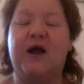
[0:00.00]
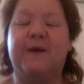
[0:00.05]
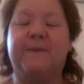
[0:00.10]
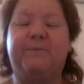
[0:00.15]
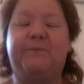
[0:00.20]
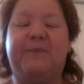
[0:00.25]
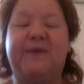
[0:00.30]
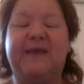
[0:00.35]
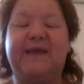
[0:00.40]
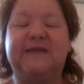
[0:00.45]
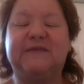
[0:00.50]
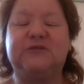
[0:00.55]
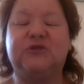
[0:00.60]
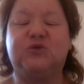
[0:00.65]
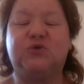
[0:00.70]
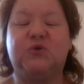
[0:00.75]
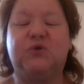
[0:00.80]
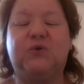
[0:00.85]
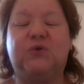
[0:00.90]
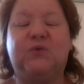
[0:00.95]
heartbeats
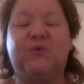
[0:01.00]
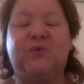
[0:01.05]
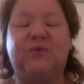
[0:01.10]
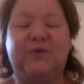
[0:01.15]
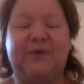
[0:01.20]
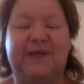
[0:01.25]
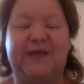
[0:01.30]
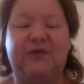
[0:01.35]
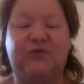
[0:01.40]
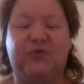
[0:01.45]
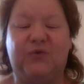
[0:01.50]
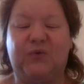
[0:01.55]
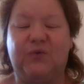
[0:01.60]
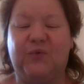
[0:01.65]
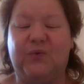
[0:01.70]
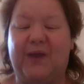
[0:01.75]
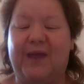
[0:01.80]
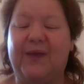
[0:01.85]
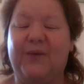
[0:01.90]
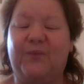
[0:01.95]
true neath the
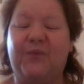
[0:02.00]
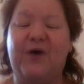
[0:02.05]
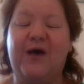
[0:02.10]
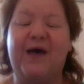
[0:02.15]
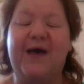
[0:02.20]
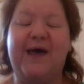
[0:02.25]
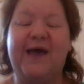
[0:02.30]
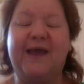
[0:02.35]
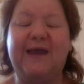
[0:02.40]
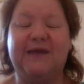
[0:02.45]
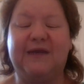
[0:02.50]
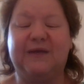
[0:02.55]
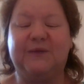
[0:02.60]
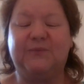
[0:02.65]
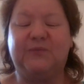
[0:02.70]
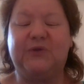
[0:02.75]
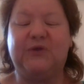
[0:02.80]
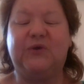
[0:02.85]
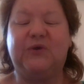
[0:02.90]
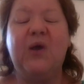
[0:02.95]
red, white,
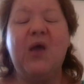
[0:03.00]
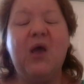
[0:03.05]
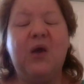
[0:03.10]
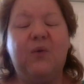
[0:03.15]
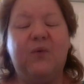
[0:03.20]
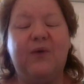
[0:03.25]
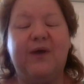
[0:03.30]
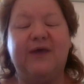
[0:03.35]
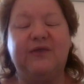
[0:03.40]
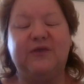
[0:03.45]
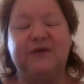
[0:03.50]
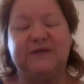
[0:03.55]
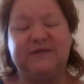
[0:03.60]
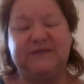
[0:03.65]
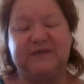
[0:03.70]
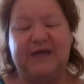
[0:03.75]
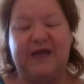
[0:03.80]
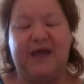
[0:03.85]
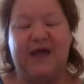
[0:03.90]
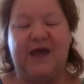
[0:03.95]
and blue, where there's
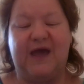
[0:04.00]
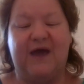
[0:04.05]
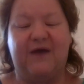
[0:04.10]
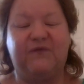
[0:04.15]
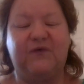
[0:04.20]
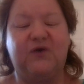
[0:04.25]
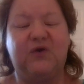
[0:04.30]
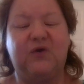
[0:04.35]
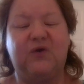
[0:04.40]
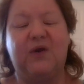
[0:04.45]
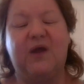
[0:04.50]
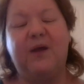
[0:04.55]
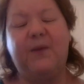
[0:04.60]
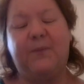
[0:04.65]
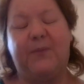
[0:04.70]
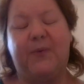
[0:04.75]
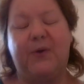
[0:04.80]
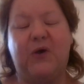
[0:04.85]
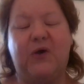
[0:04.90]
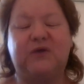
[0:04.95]
never a
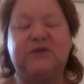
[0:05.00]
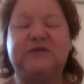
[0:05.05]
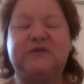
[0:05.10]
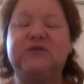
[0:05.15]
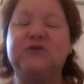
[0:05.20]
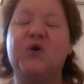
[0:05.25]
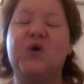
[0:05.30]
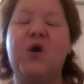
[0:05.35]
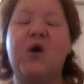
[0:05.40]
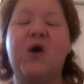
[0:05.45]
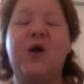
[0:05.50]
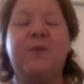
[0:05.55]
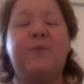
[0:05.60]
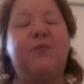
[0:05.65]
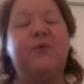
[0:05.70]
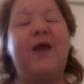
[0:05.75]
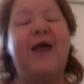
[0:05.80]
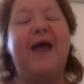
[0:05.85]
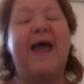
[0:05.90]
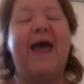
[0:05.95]
boast or
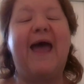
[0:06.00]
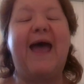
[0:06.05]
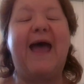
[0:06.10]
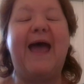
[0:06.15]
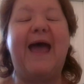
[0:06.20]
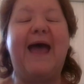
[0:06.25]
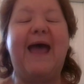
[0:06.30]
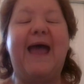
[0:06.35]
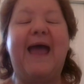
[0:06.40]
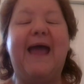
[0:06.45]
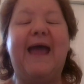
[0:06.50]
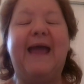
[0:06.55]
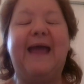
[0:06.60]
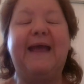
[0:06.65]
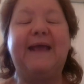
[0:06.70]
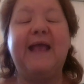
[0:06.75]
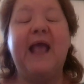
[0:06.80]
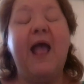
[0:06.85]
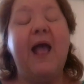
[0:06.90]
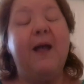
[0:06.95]

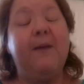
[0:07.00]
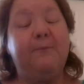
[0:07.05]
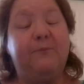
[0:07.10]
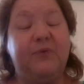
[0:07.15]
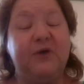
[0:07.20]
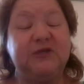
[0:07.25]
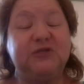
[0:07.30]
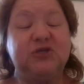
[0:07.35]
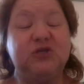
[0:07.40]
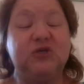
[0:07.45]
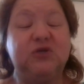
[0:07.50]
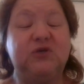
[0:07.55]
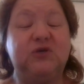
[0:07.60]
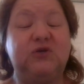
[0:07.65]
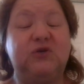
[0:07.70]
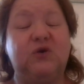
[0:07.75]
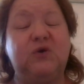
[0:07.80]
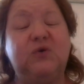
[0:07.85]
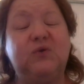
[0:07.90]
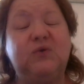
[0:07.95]
brag. But
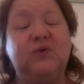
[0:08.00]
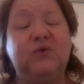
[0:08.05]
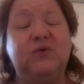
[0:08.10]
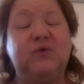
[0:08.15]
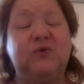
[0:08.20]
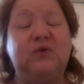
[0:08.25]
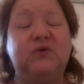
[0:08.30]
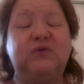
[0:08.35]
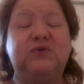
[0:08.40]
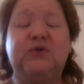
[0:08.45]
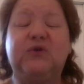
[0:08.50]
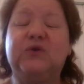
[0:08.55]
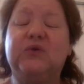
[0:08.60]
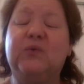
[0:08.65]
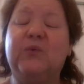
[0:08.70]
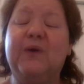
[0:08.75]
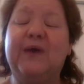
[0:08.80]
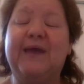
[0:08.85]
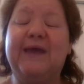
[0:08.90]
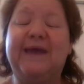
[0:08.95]
should old
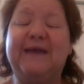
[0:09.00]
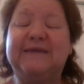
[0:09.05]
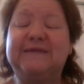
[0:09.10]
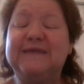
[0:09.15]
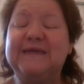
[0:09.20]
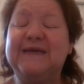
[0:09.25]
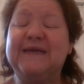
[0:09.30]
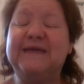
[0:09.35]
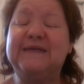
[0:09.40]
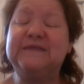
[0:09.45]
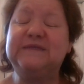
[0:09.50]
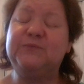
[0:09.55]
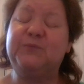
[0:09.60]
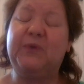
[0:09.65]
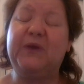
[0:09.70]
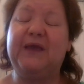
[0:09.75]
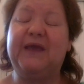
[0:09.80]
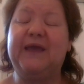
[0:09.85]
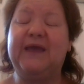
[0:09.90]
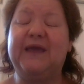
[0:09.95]
acquaintance
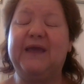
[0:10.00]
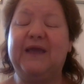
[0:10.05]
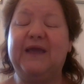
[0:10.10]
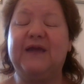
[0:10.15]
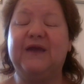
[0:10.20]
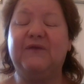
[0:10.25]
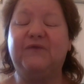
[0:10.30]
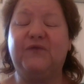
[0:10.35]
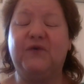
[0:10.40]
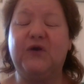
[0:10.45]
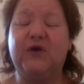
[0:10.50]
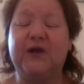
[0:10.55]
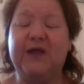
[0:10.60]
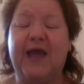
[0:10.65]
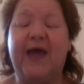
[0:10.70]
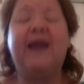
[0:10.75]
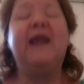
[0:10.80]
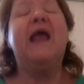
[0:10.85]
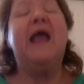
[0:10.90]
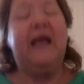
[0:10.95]
be
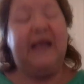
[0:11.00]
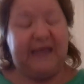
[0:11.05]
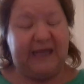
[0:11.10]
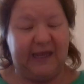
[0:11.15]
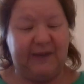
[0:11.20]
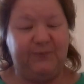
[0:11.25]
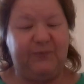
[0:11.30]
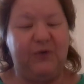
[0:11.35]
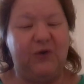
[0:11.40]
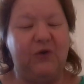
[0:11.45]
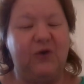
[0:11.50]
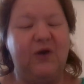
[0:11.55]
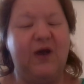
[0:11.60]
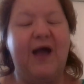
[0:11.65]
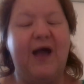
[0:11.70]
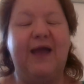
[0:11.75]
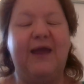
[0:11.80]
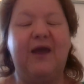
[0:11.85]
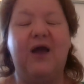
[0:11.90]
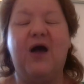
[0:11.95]
forgot, keep your
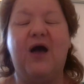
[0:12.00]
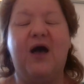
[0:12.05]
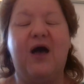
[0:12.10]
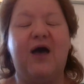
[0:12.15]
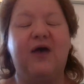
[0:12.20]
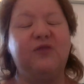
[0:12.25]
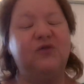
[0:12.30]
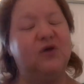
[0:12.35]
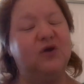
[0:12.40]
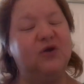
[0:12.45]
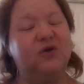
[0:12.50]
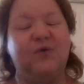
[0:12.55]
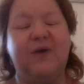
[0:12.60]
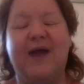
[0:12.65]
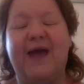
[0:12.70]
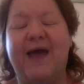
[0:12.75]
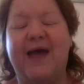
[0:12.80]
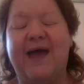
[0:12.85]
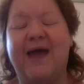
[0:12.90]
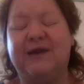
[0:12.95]
eye on the
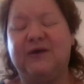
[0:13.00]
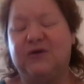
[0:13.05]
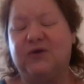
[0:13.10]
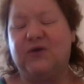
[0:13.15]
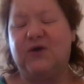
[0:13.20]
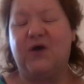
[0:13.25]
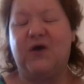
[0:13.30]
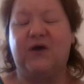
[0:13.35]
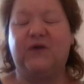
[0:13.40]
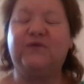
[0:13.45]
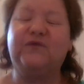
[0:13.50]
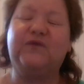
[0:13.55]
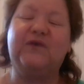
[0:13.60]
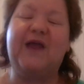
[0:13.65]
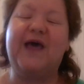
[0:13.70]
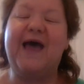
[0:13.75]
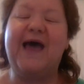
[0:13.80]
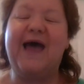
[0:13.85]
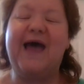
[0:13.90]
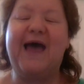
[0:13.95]
grand old
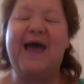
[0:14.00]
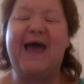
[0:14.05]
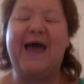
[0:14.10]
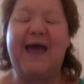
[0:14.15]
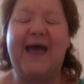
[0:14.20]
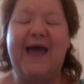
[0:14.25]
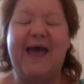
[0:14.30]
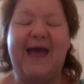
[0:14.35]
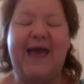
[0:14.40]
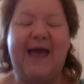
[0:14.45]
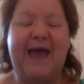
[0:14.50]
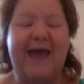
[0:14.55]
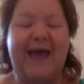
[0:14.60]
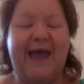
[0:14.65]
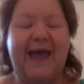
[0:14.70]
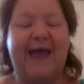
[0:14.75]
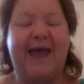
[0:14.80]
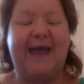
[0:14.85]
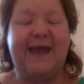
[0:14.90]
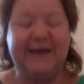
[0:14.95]

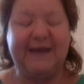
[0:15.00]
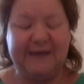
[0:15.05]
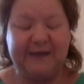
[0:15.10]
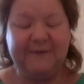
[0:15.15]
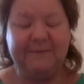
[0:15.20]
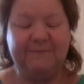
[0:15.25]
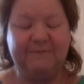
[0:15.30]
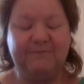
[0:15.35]
flag.